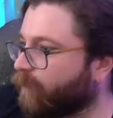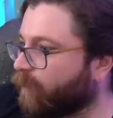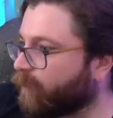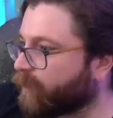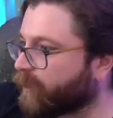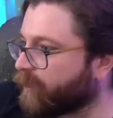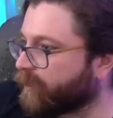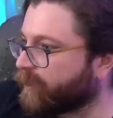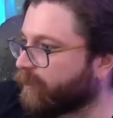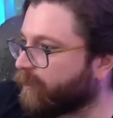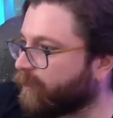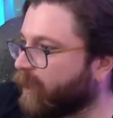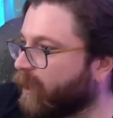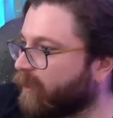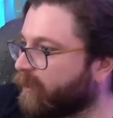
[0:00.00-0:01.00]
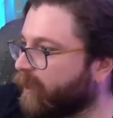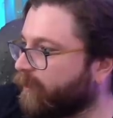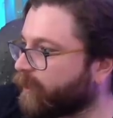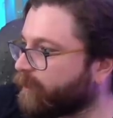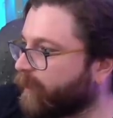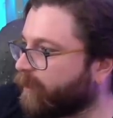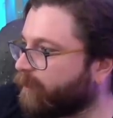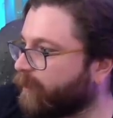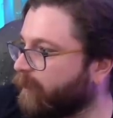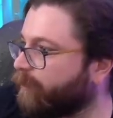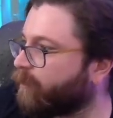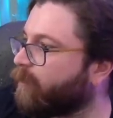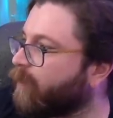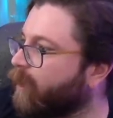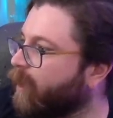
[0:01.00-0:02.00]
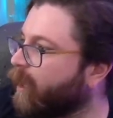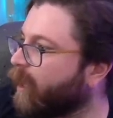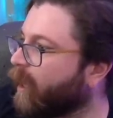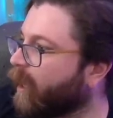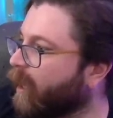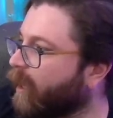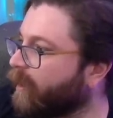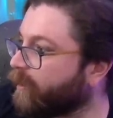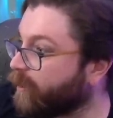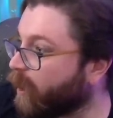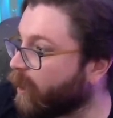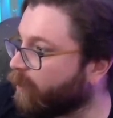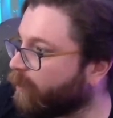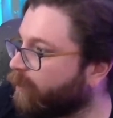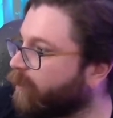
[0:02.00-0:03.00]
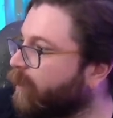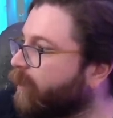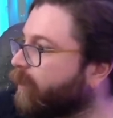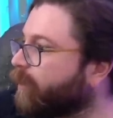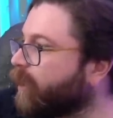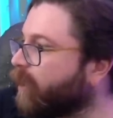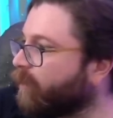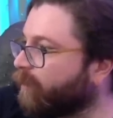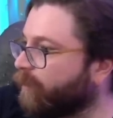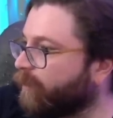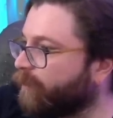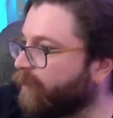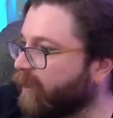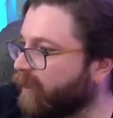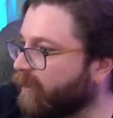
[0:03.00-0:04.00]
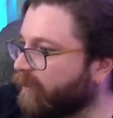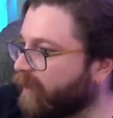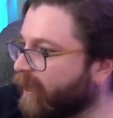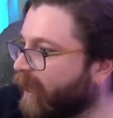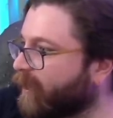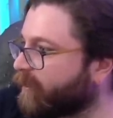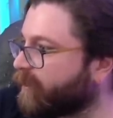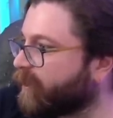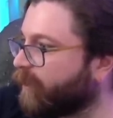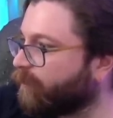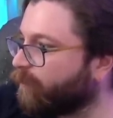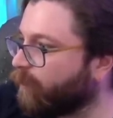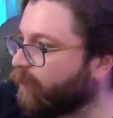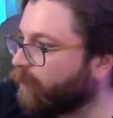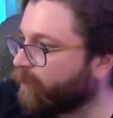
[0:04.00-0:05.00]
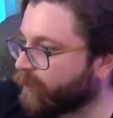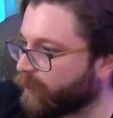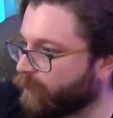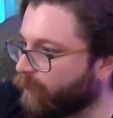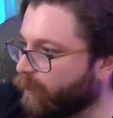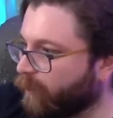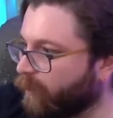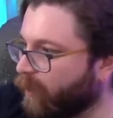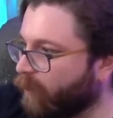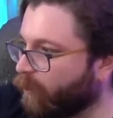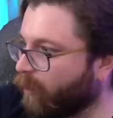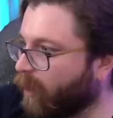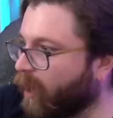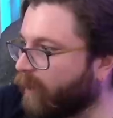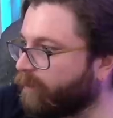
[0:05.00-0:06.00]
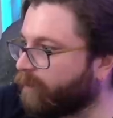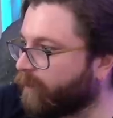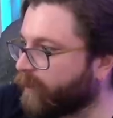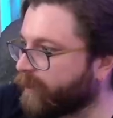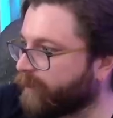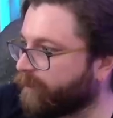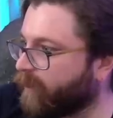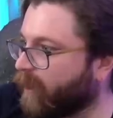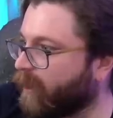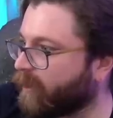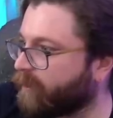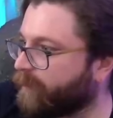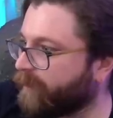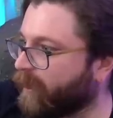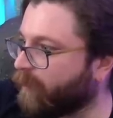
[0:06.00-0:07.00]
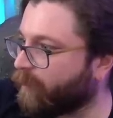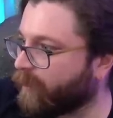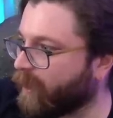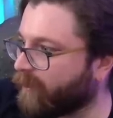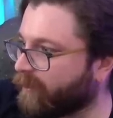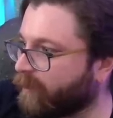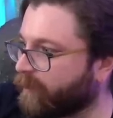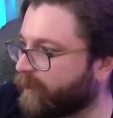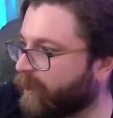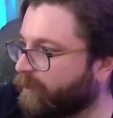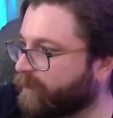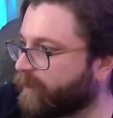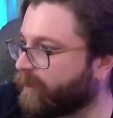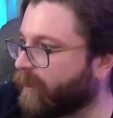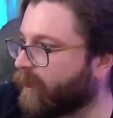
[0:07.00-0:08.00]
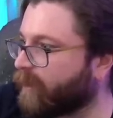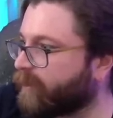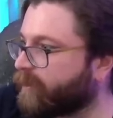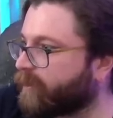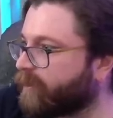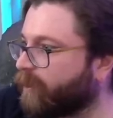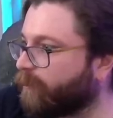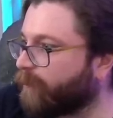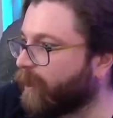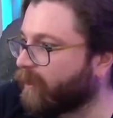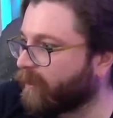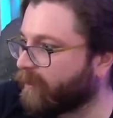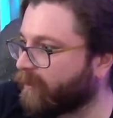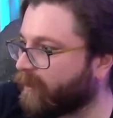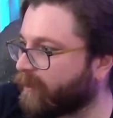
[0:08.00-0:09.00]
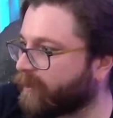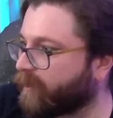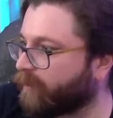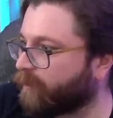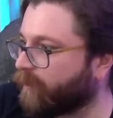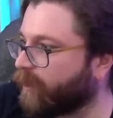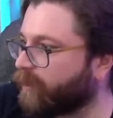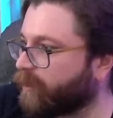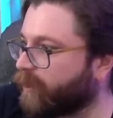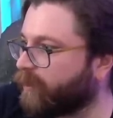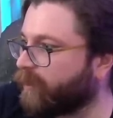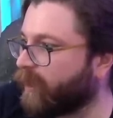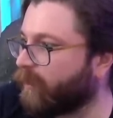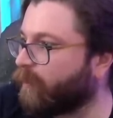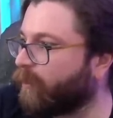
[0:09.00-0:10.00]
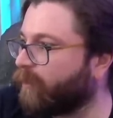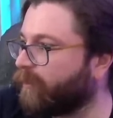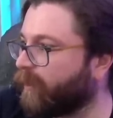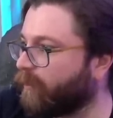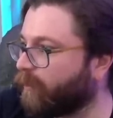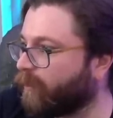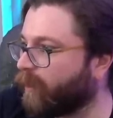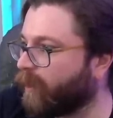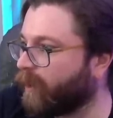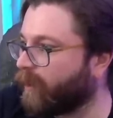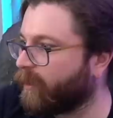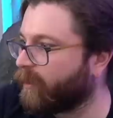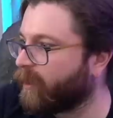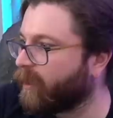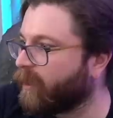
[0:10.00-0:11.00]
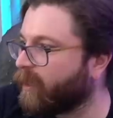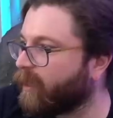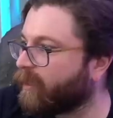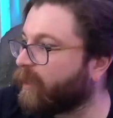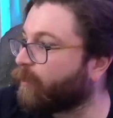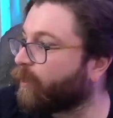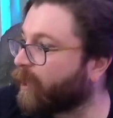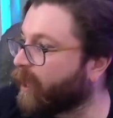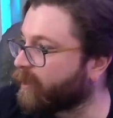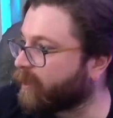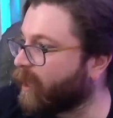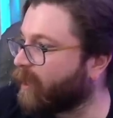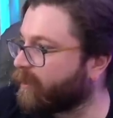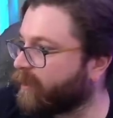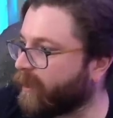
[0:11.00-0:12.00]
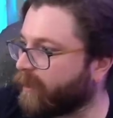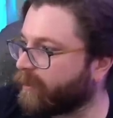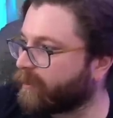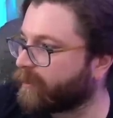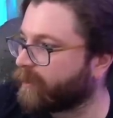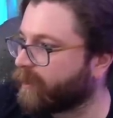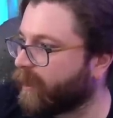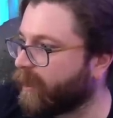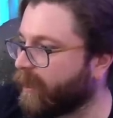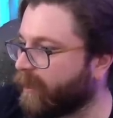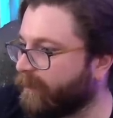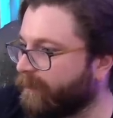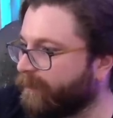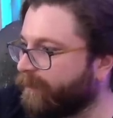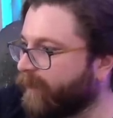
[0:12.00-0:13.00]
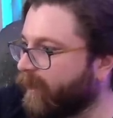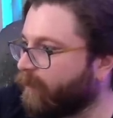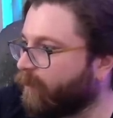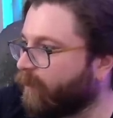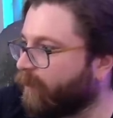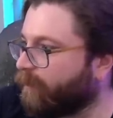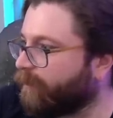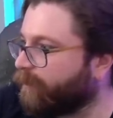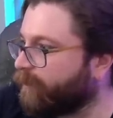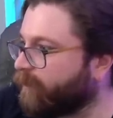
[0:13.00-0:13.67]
rulers considered god kings by the people? No. The Aztec rulers were envoys of gods, but they were not themselves the gods. Their polytheistic religion. They were not god kings. They were